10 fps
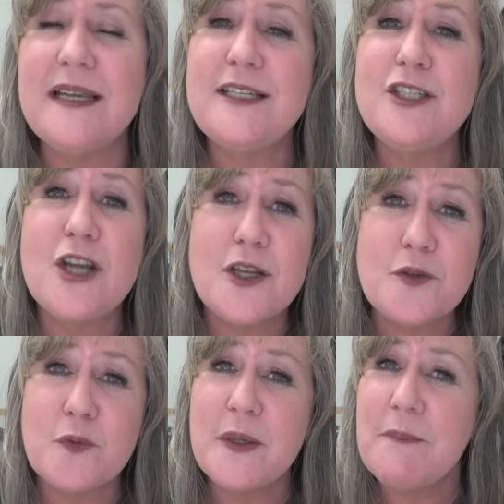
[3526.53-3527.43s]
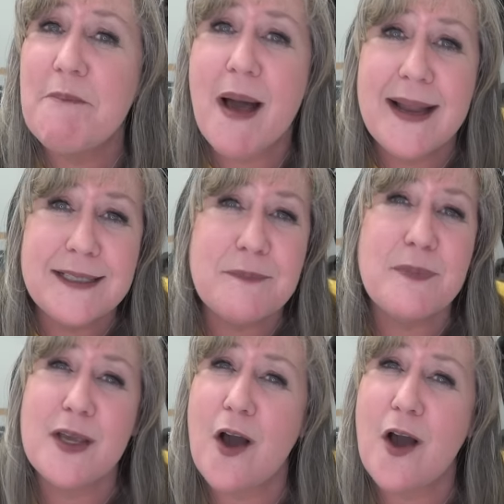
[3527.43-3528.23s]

it just reminded me